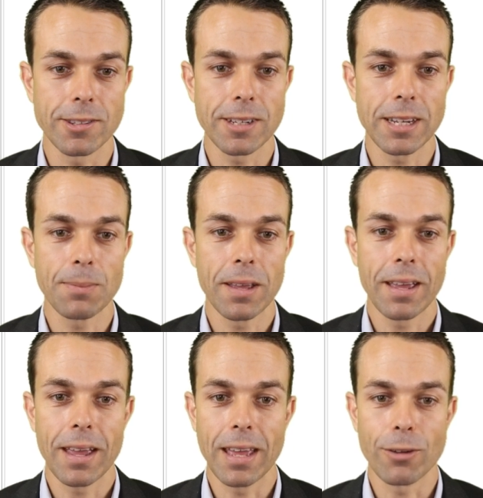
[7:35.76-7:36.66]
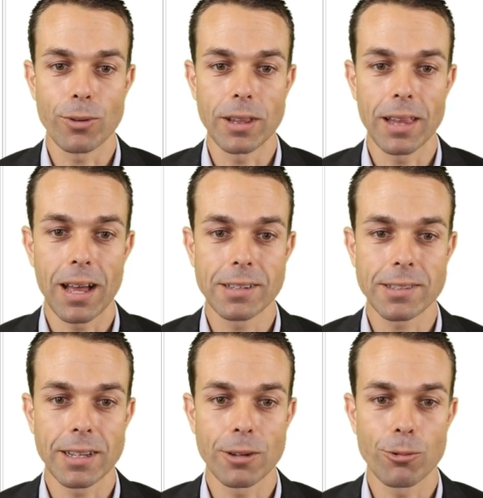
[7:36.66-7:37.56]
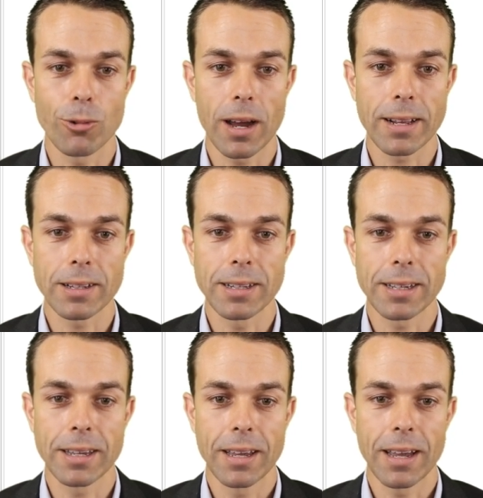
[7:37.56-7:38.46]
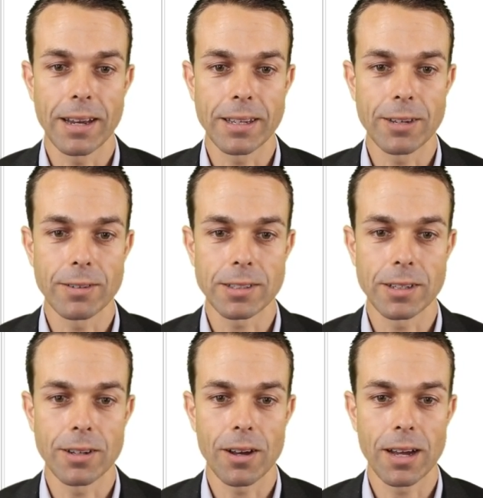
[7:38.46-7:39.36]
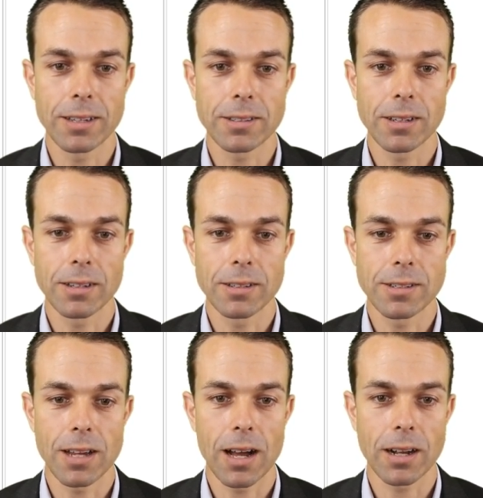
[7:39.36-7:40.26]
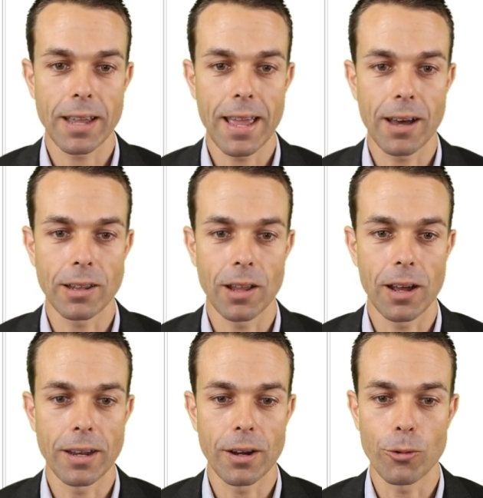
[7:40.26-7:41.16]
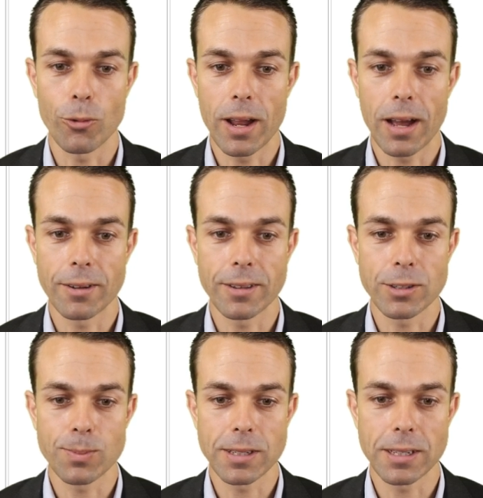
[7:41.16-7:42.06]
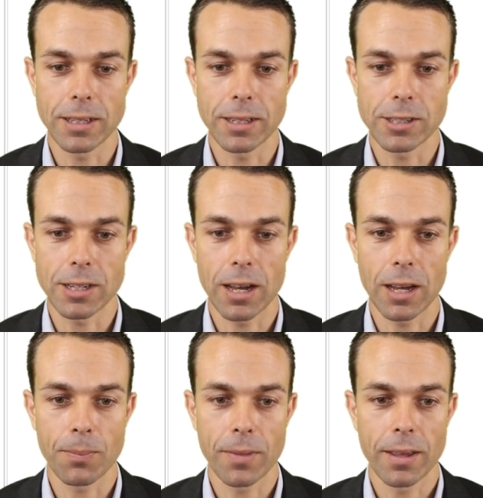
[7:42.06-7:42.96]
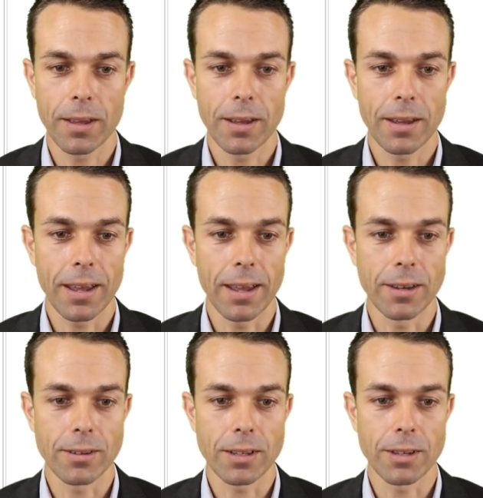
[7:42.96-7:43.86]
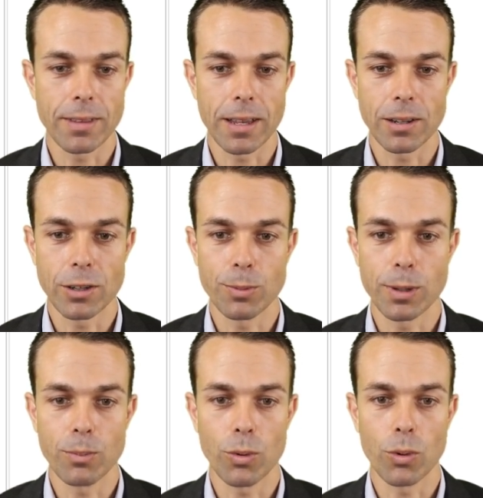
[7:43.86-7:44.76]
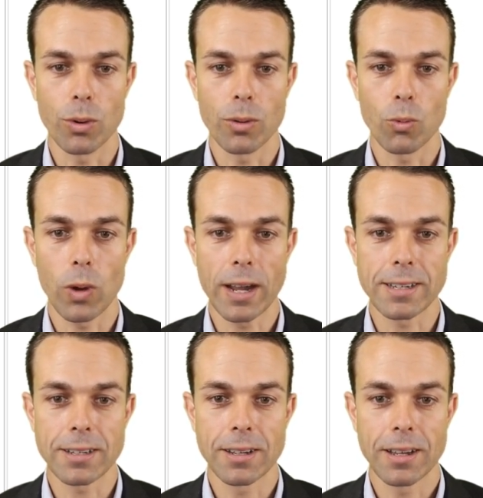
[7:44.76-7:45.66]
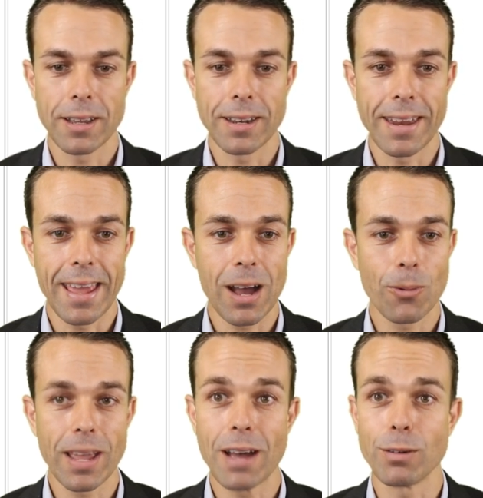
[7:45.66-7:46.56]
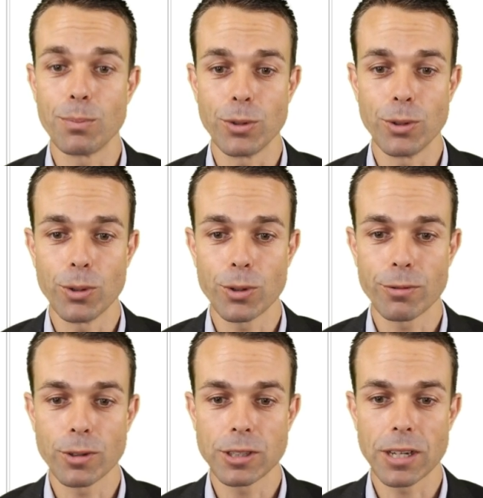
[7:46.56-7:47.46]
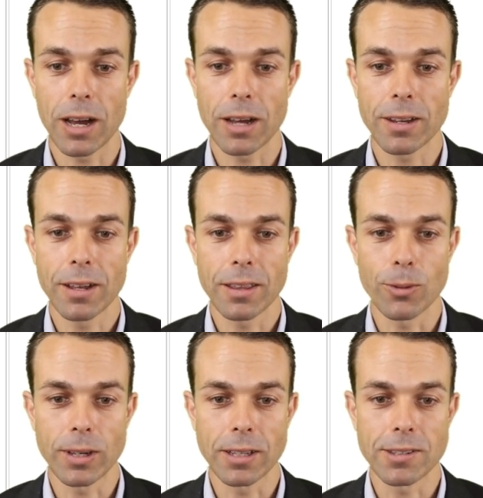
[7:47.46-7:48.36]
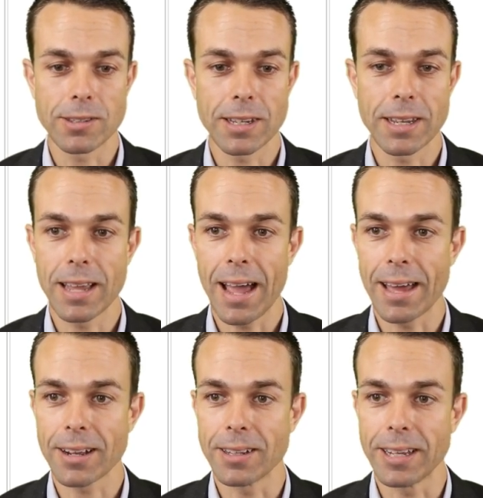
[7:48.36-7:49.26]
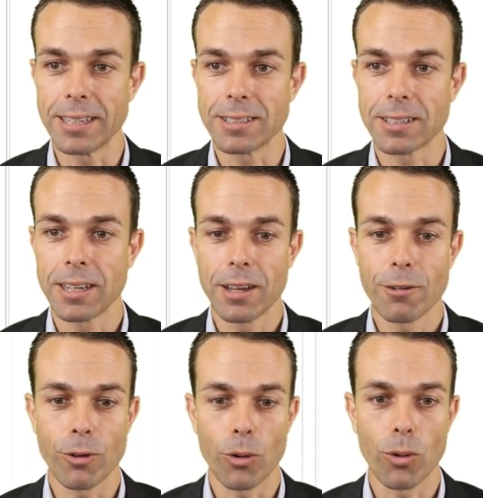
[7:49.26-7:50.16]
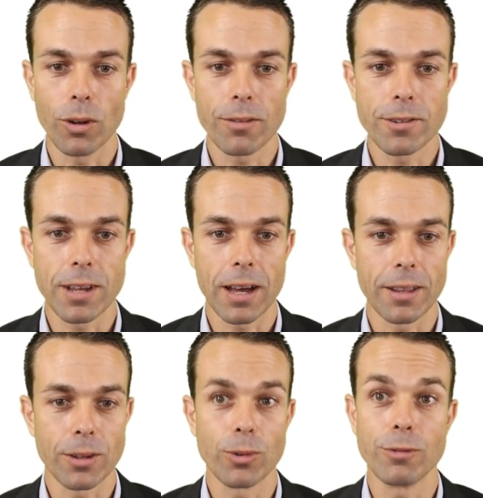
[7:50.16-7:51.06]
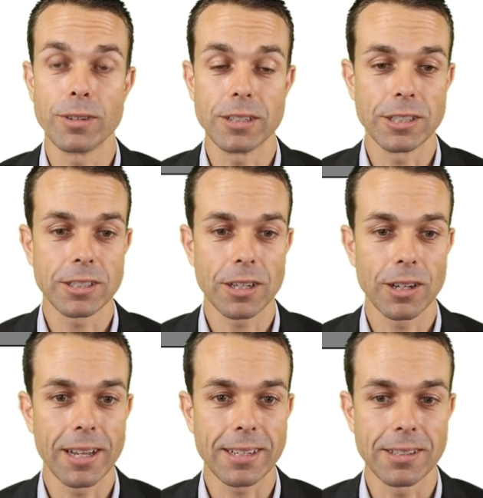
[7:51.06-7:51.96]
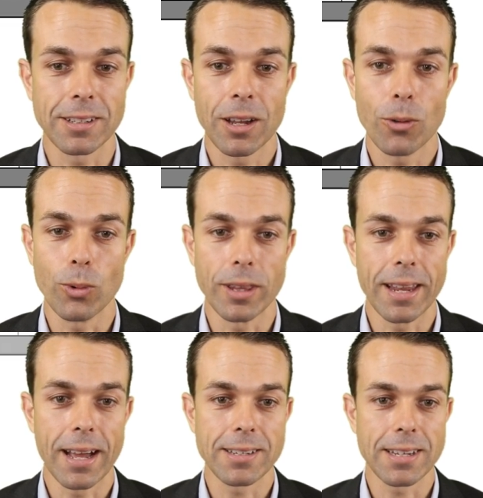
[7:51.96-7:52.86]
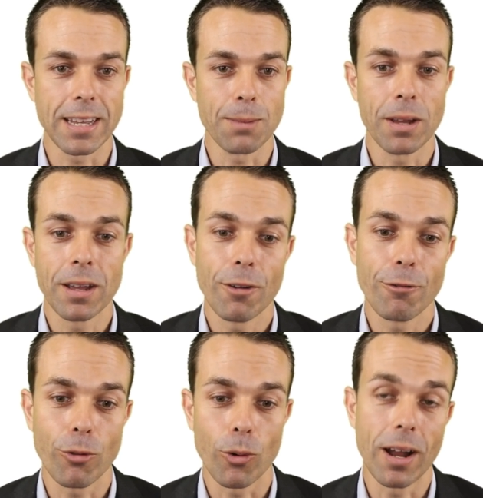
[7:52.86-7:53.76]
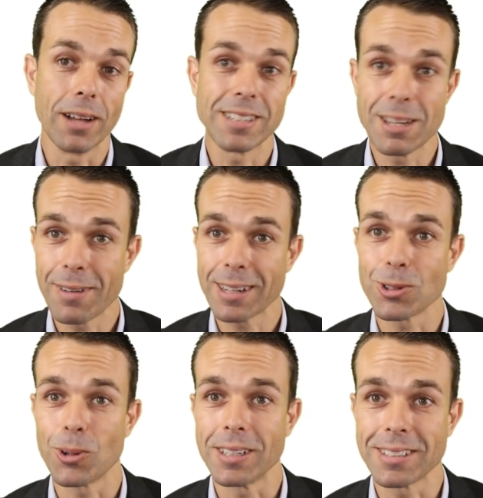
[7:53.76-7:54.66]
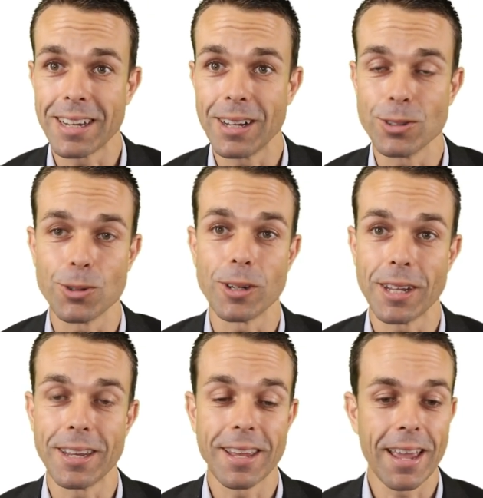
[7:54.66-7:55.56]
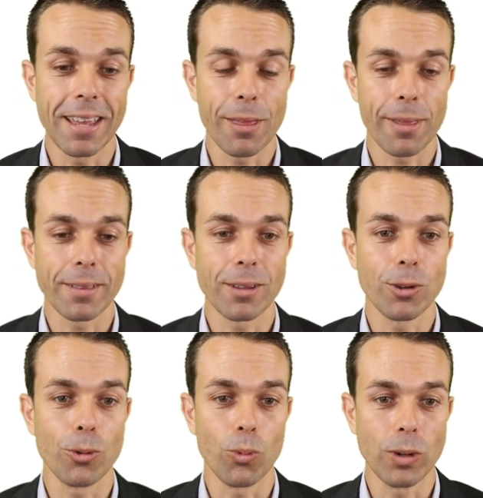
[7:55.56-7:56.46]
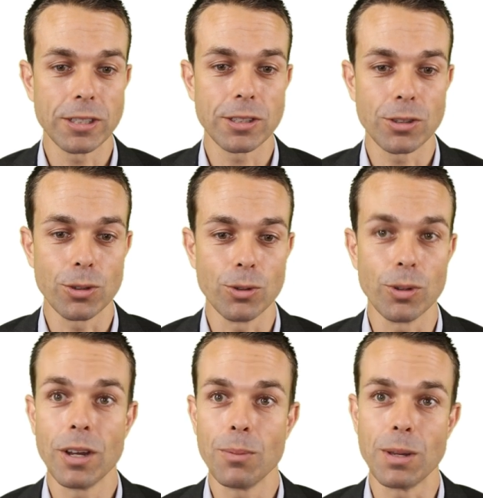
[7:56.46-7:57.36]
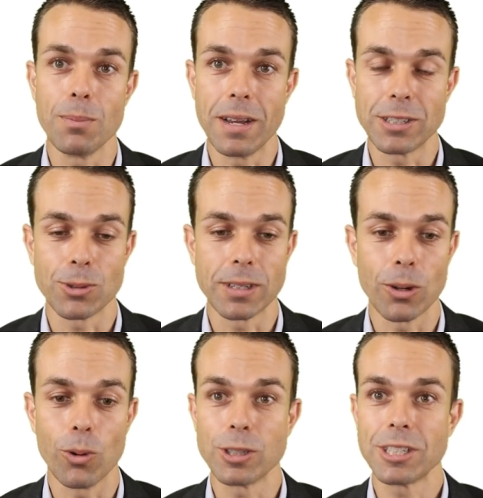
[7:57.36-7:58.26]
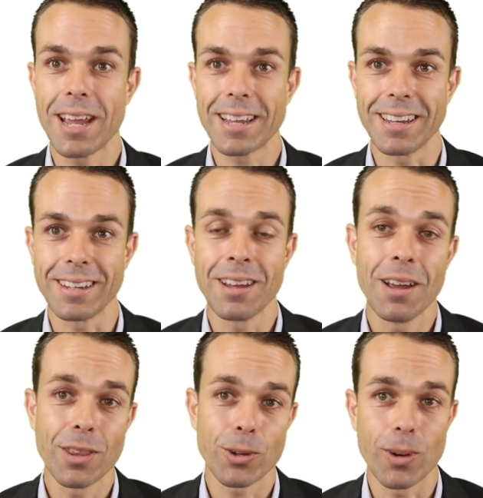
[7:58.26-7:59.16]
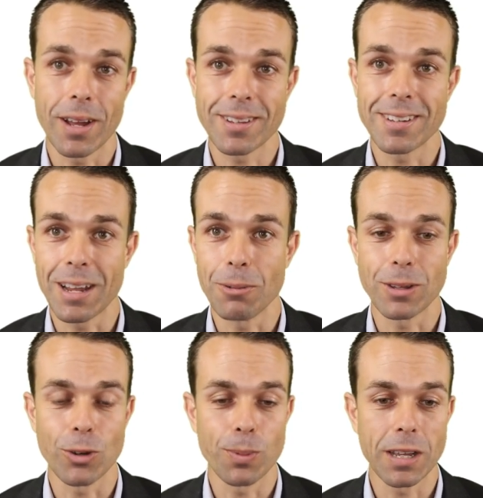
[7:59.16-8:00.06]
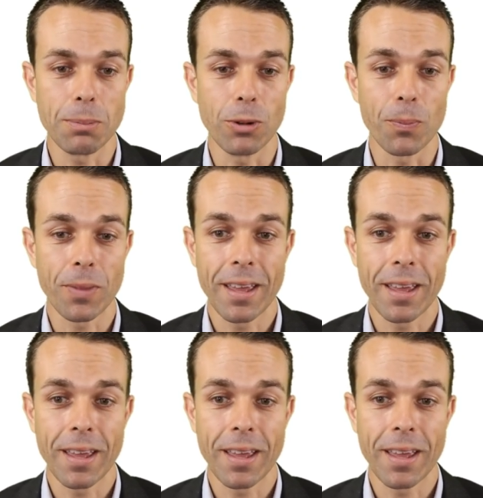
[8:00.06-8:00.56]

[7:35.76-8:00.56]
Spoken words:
see. And if we lastly right click and give us a nice dark outline around this particular chart and give that a little bit more weight, now we have a beautiful chart that we can see at a glance for all of the data that we've just collected within our team for our defects or our sales, or again, anything that you wish to be measuring or checking throughout the day with your people.